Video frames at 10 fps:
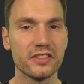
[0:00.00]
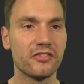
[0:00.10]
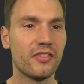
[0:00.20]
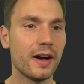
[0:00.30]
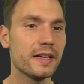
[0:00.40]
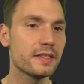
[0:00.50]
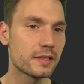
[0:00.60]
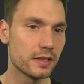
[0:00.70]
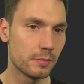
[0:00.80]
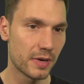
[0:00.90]
defines
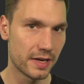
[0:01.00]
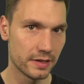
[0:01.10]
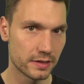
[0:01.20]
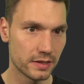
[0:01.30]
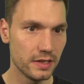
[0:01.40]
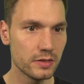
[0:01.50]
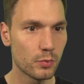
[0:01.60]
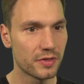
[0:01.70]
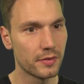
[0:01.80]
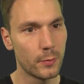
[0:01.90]
the dependencies
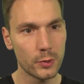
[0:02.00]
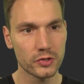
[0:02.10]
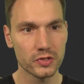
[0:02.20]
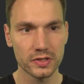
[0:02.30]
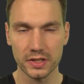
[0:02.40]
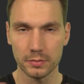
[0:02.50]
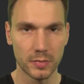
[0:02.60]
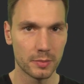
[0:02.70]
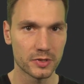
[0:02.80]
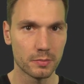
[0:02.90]
with the versions and
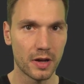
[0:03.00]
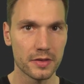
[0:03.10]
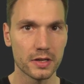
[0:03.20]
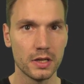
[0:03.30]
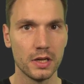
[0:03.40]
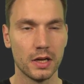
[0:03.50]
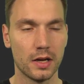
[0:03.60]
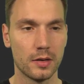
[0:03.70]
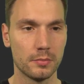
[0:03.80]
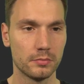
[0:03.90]
maybe some other
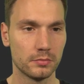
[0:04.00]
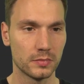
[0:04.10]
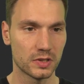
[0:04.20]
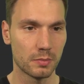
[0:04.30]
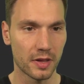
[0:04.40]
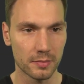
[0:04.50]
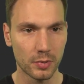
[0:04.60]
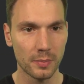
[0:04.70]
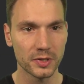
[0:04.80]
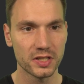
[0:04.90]

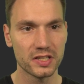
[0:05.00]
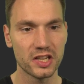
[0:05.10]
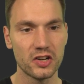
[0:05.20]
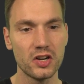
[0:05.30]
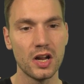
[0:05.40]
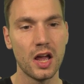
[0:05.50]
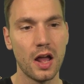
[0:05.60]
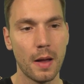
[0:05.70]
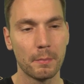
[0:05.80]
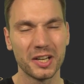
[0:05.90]
properties here,
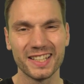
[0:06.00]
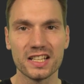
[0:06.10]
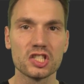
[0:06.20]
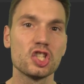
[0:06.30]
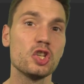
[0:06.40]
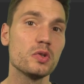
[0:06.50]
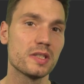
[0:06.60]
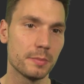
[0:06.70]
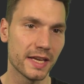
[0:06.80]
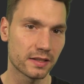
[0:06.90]
but it doesn't use
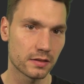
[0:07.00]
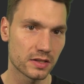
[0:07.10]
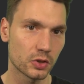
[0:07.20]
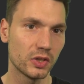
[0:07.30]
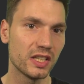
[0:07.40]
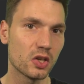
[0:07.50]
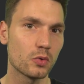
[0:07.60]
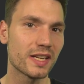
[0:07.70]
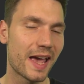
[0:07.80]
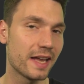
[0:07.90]
them yet. So they
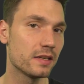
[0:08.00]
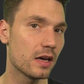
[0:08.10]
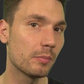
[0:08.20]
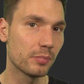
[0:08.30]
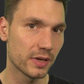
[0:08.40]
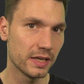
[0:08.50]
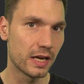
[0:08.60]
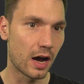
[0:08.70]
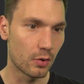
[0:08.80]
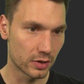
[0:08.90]
don't end up in
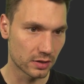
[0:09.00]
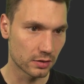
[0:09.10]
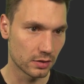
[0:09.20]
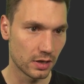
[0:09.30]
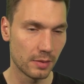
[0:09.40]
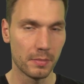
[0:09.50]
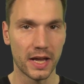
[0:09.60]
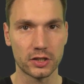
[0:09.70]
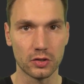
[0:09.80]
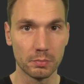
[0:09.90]
our
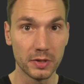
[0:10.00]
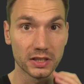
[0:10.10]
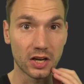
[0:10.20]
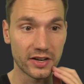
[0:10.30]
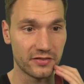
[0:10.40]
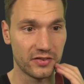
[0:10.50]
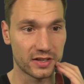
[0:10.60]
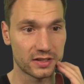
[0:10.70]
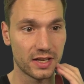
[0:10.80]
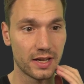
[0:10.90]
actual build
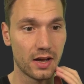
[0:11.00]
artifact,